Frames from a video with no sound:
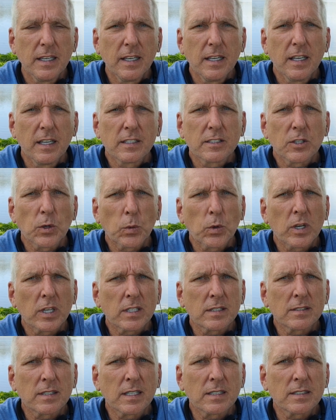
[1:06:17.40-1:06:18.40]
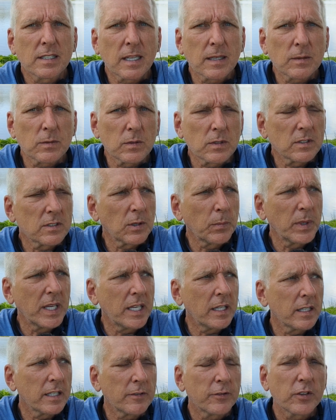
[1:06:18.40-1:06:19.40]
so we're going to send out some
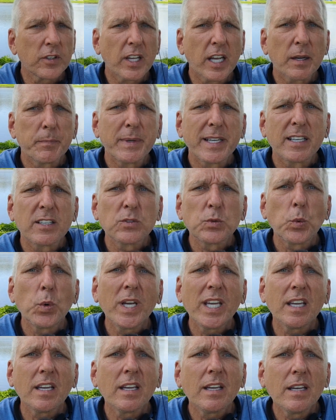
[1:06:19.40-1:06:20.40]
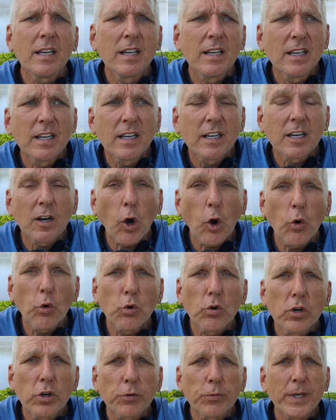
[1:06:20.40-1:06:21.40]
healing for that because we
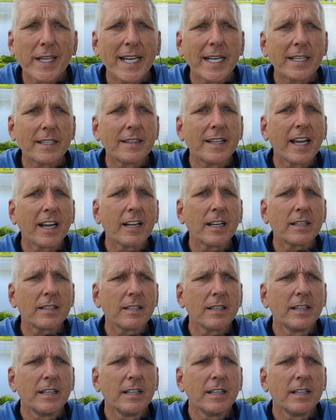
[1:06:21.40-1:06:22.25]
co-created that.